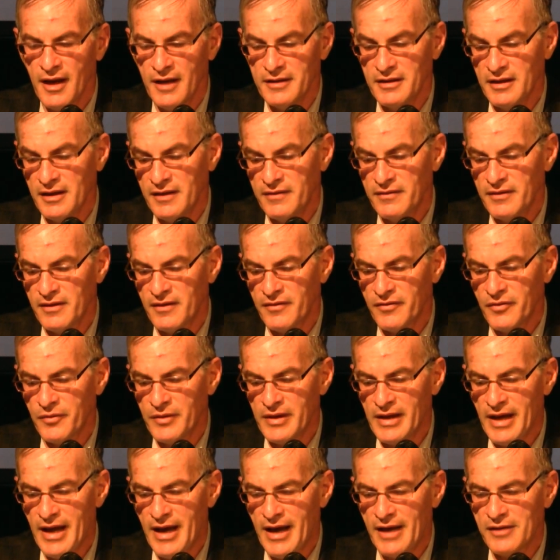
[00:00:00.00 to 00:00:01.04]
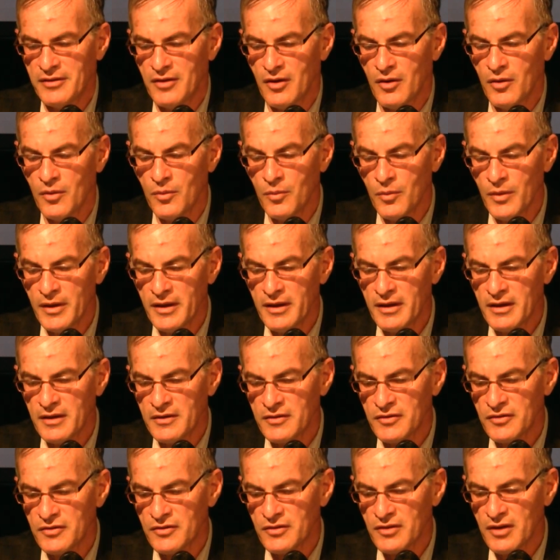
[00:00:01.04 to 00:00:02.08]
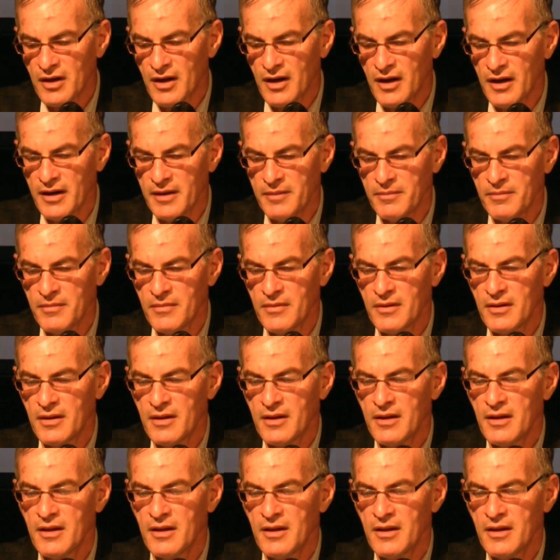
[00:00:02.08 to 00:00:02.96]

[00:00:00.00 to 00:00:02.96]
and even if we had a week's time,